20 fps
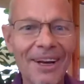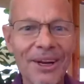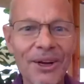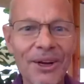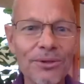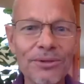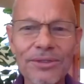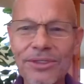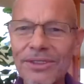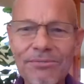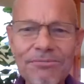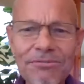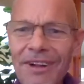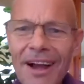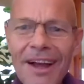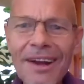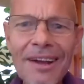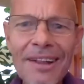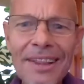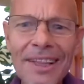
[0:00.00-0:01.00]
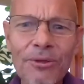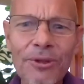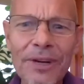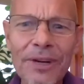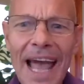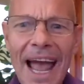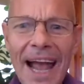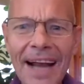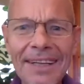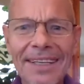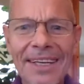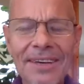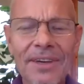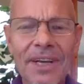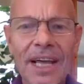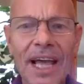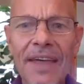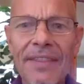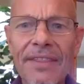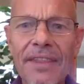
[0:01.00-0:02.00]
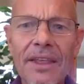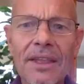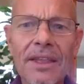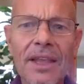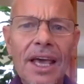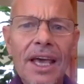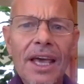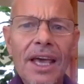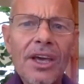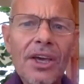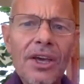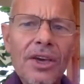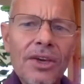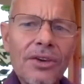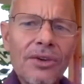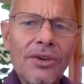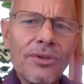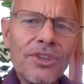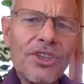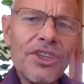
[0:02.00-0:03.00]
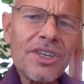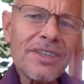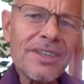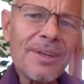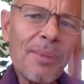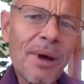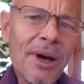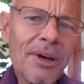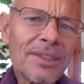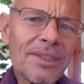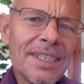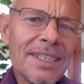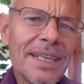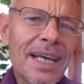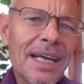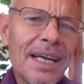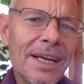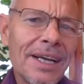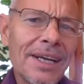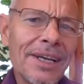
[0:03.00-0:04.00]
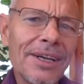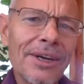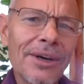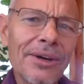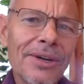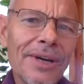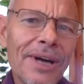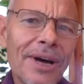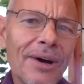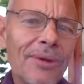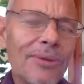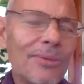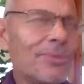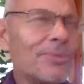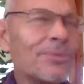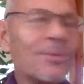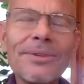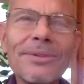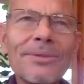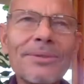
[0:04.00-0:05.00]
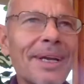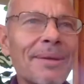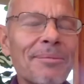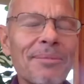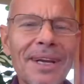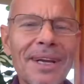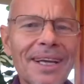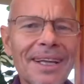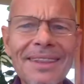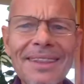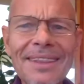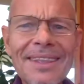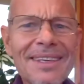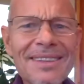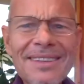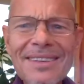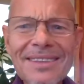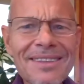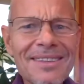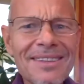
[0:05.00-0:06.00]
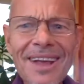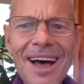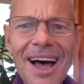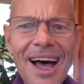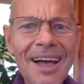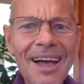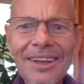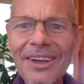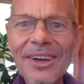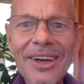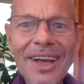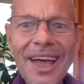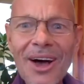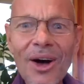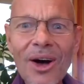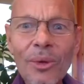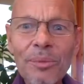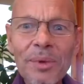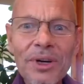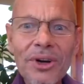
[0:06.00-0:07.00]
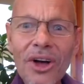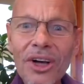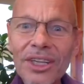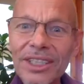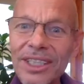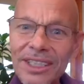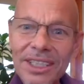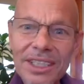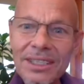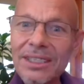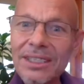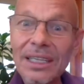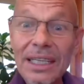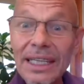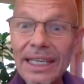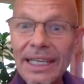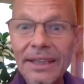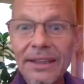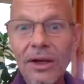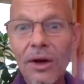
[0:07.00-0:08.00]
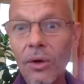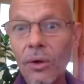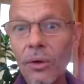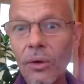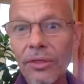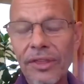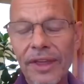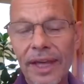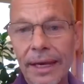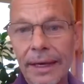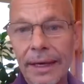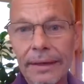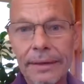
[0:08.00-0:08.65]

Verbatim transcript: you're right on the reactivity, and then you're just about to send it and you go, now, wait a minute, this is not gonna help at all. And you just delete the whole thing.